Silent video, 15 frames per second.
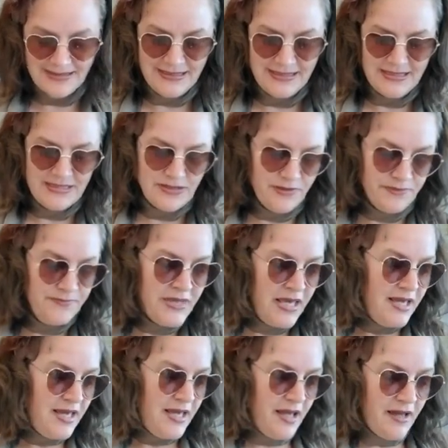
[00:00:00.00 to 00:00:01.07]
So
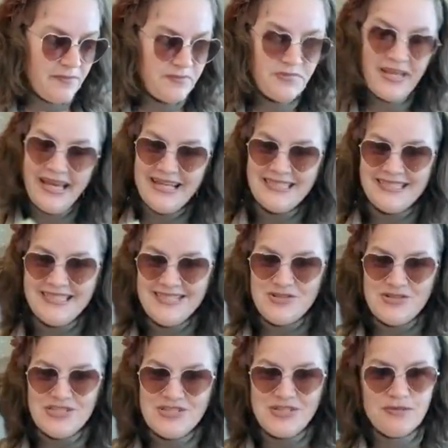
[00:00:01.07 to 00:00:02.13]
like citrus,
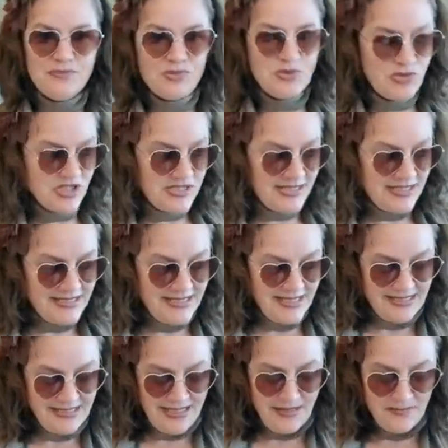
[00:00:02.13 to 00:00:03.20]
kombucha does that
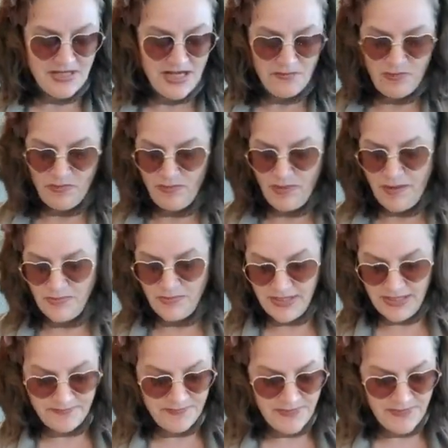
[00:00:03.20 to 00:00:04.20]
same type of property.